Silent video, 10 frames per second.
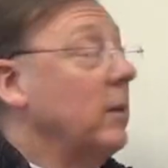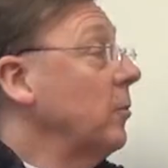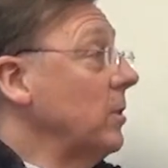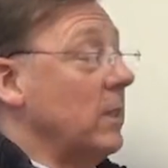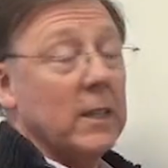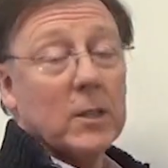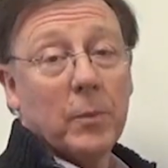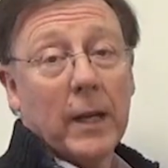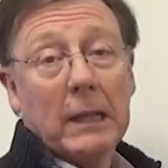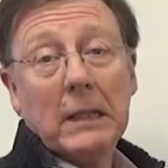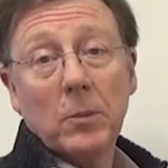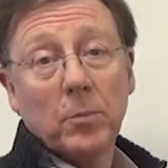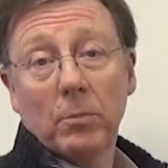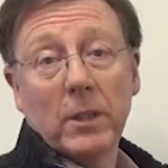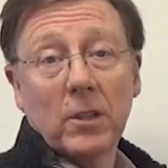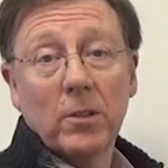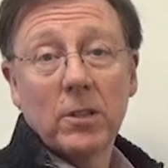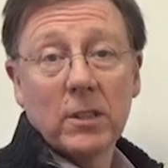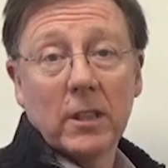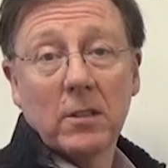puts it in his bank, and he probably
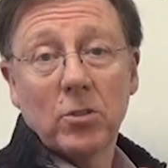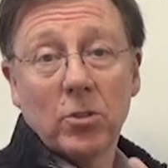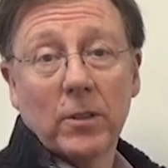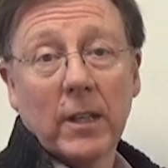uses it during